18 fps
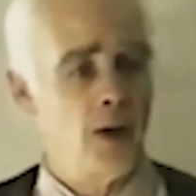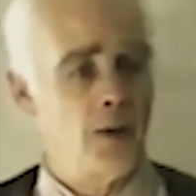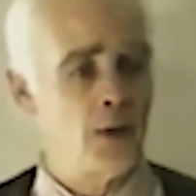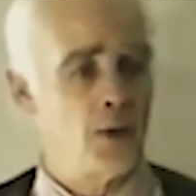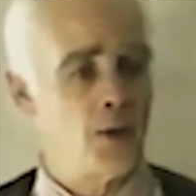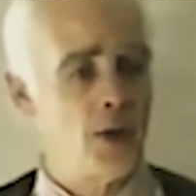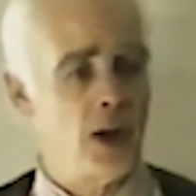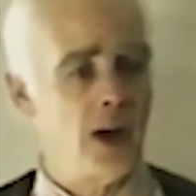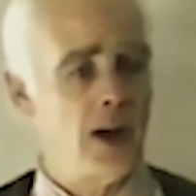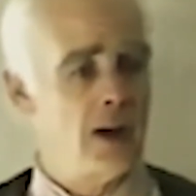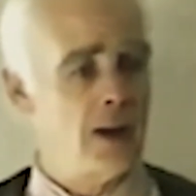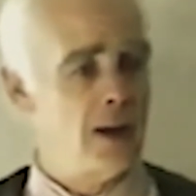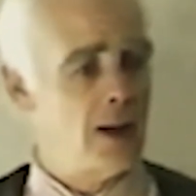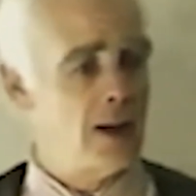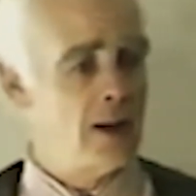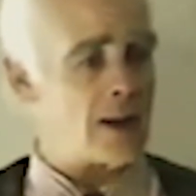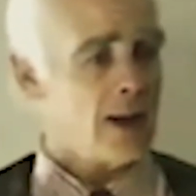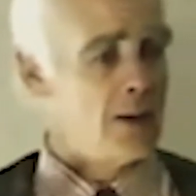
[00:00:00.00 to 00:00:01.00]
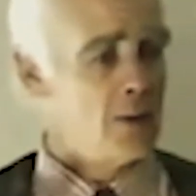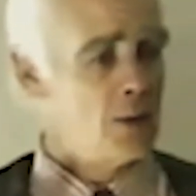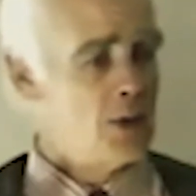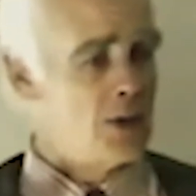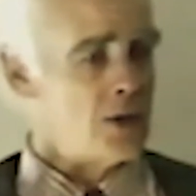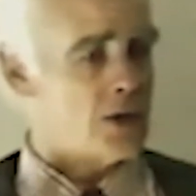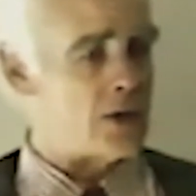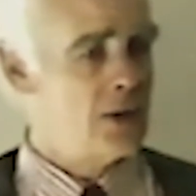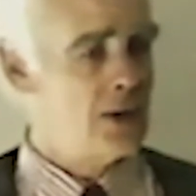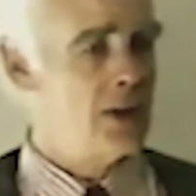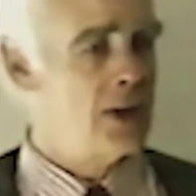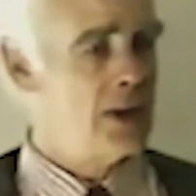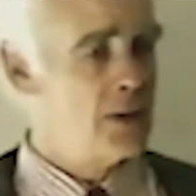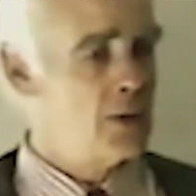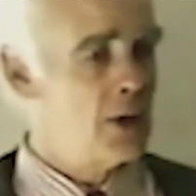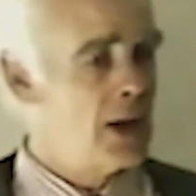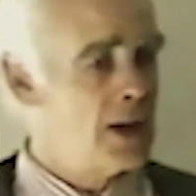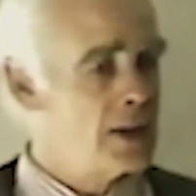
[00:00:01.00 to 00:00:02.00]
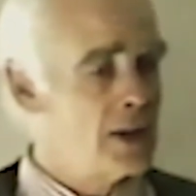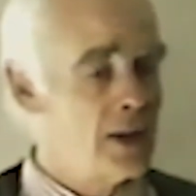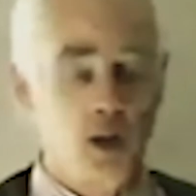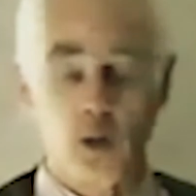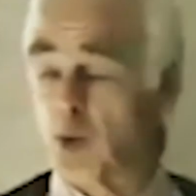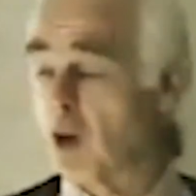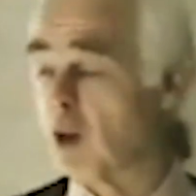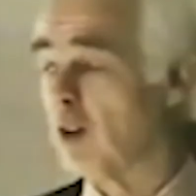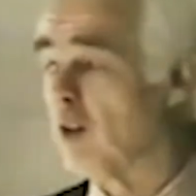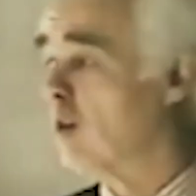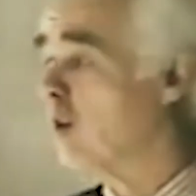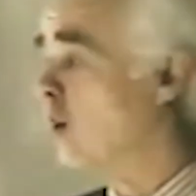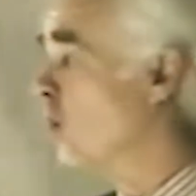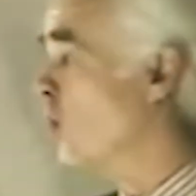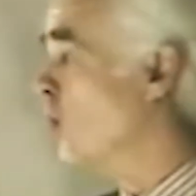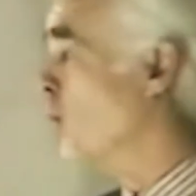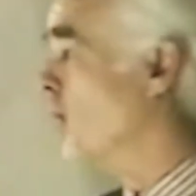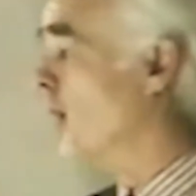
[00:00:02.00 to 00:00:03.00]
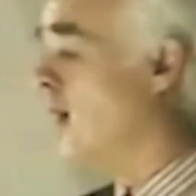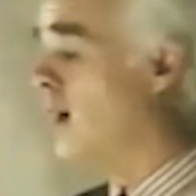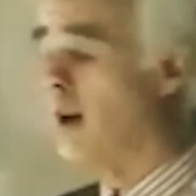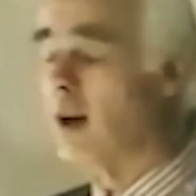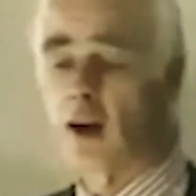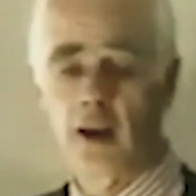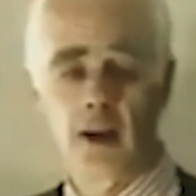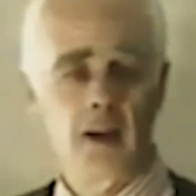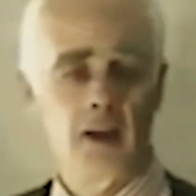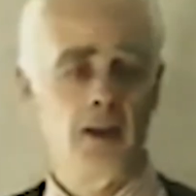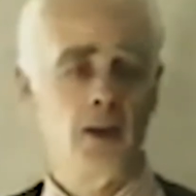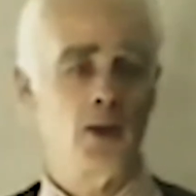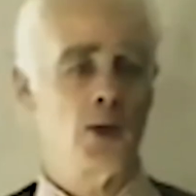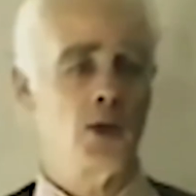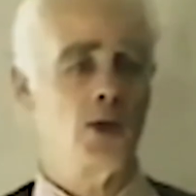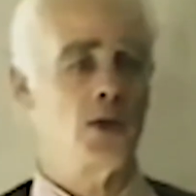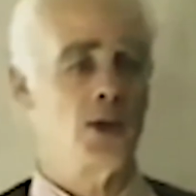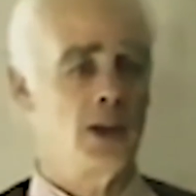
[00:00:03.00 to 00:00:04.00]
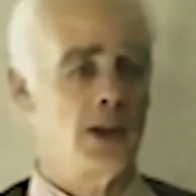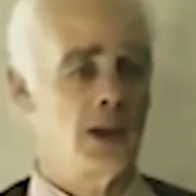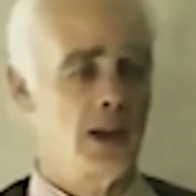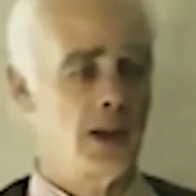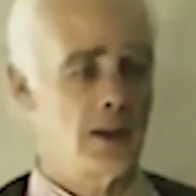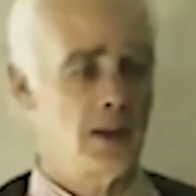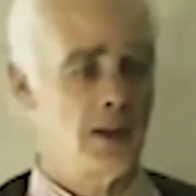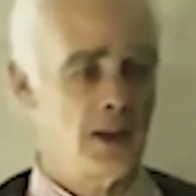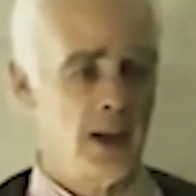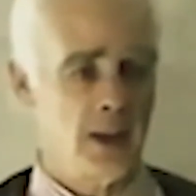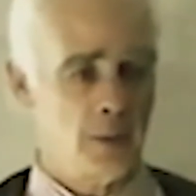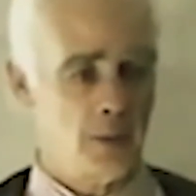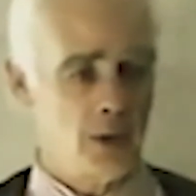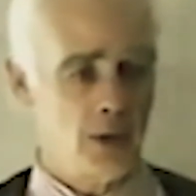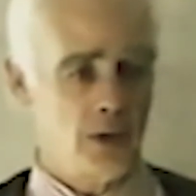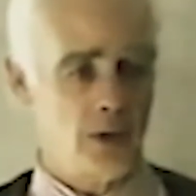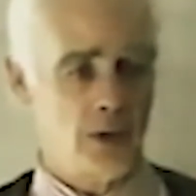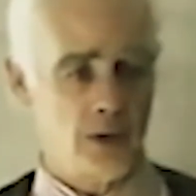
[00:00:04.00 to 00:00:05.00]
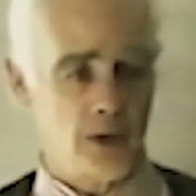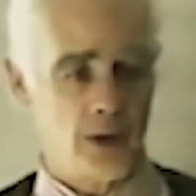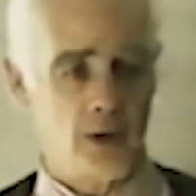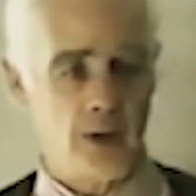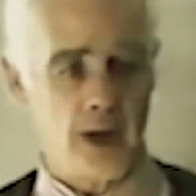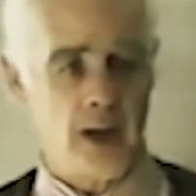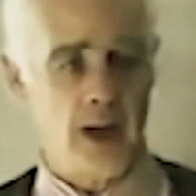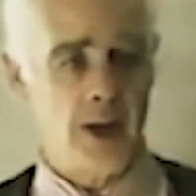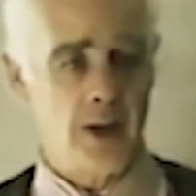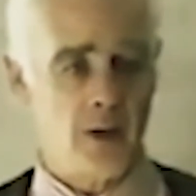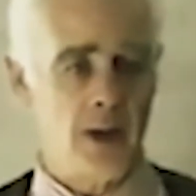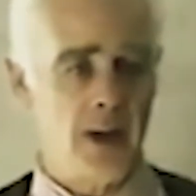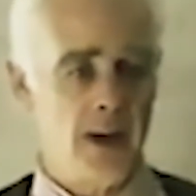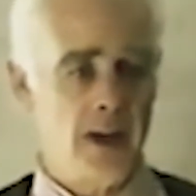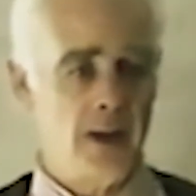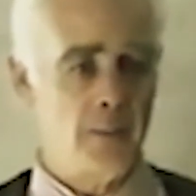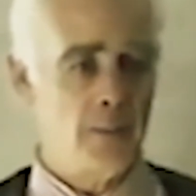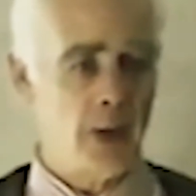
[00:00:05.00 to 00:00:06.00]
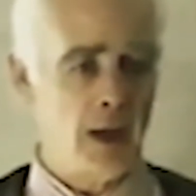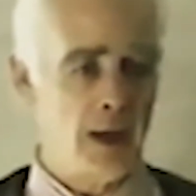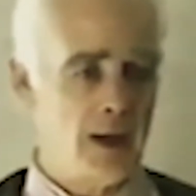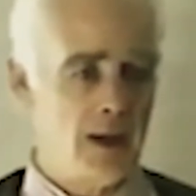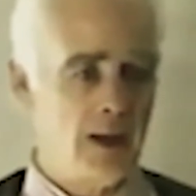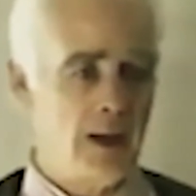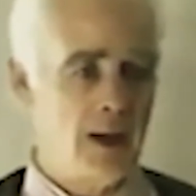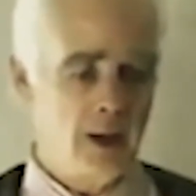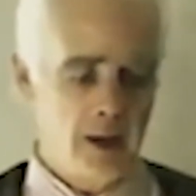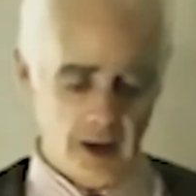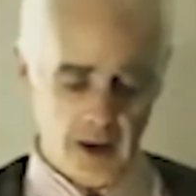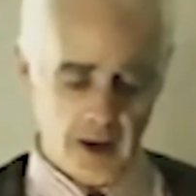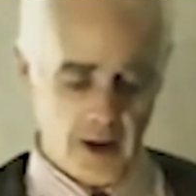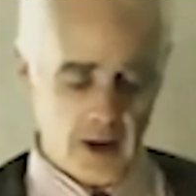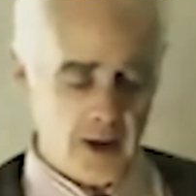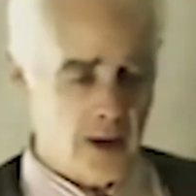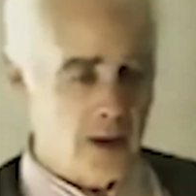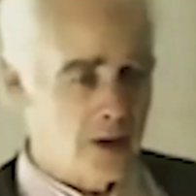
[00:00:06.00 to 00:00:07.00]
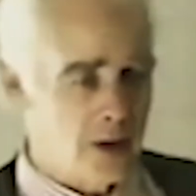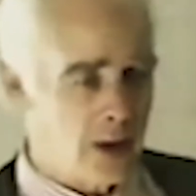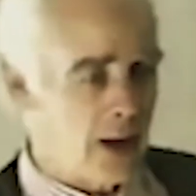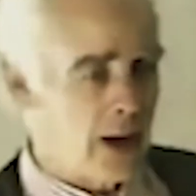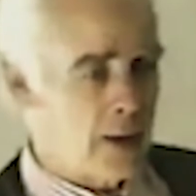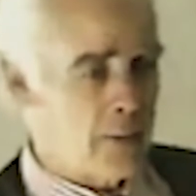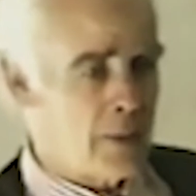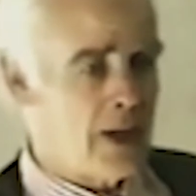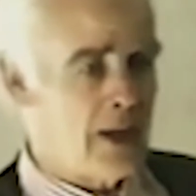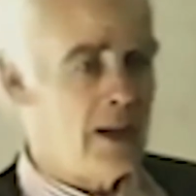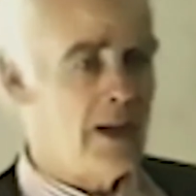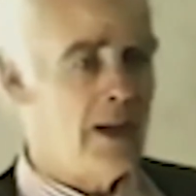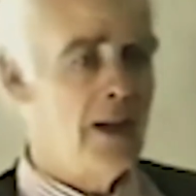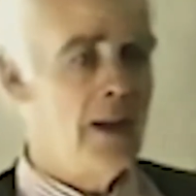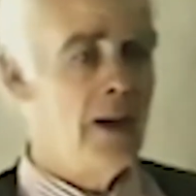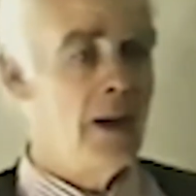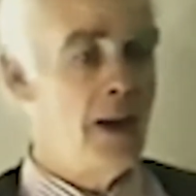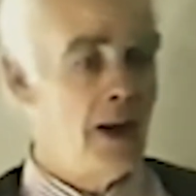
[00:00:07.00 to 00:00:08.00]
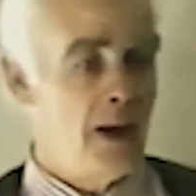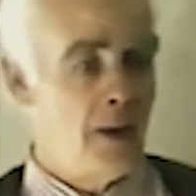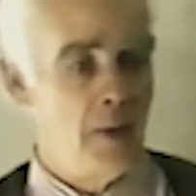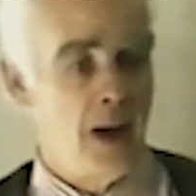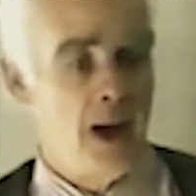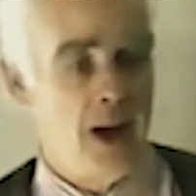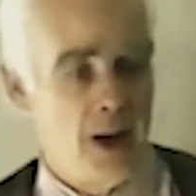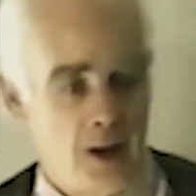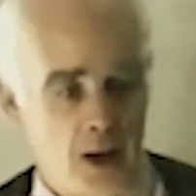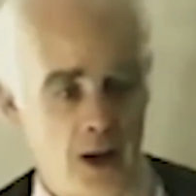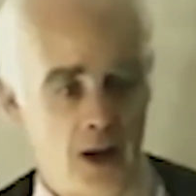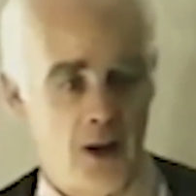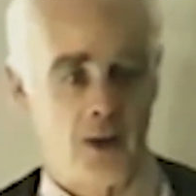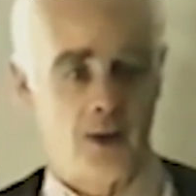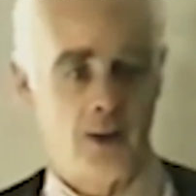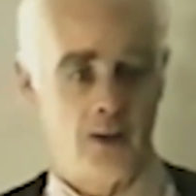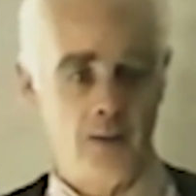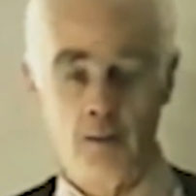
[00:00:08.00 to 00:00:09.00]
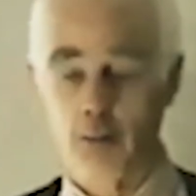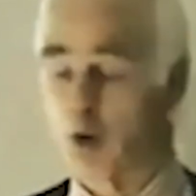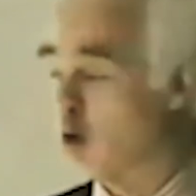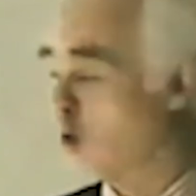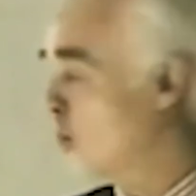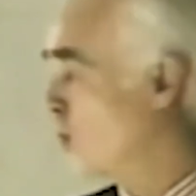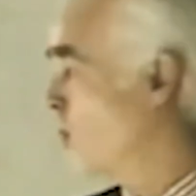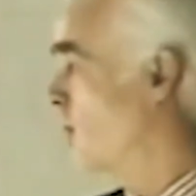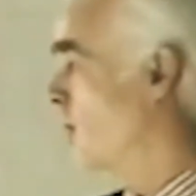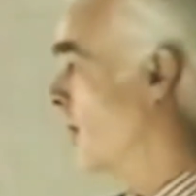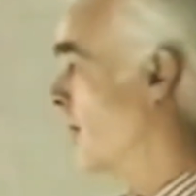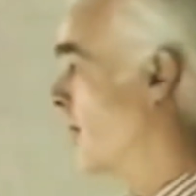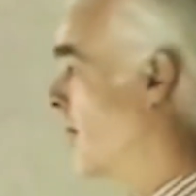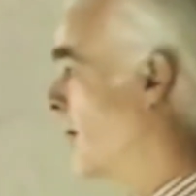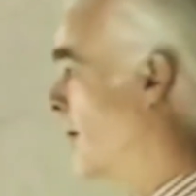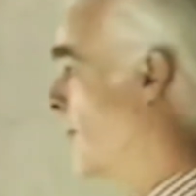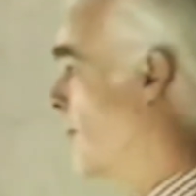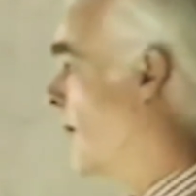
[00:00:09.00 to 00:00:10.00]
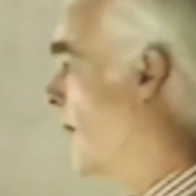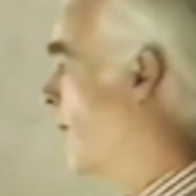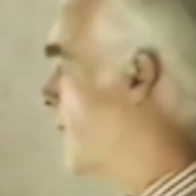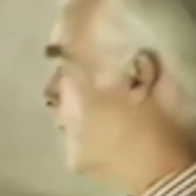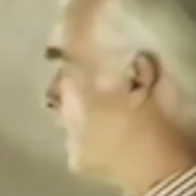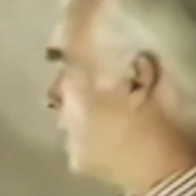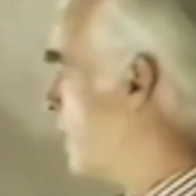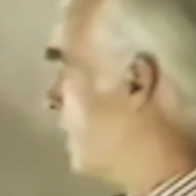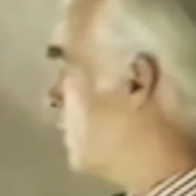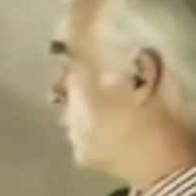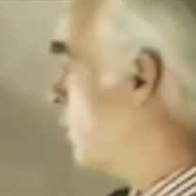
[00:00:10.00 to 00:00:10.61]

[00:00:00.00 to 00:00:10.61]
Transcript: of the Rhine, and that was the Rheingold. Well, there's no way you can see that today, because it's a grey-green, muddy, slimy, inert brew, and that